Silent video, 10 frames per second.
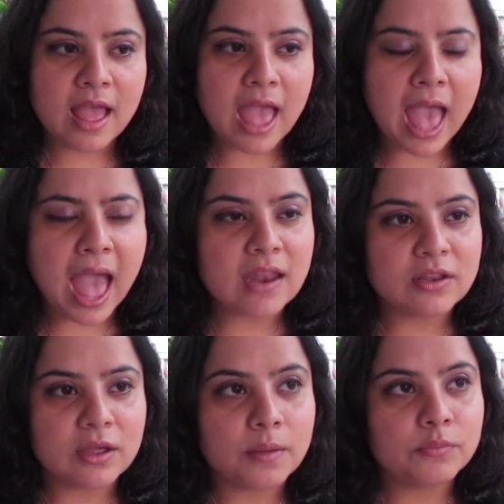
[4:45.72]
And
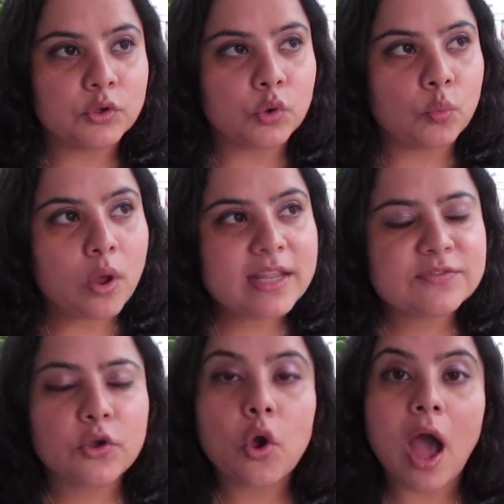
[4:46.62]
what is
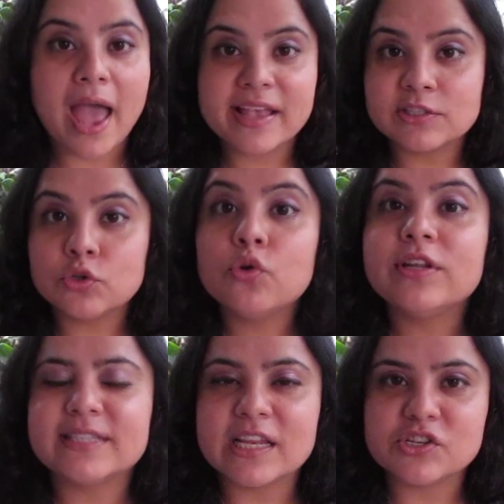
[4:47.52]
for your highest good,
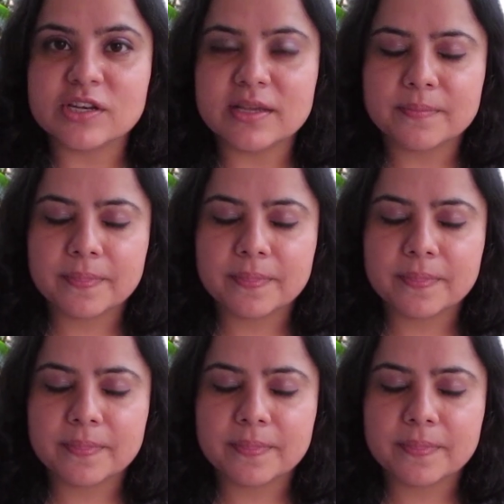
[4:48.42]
essentially.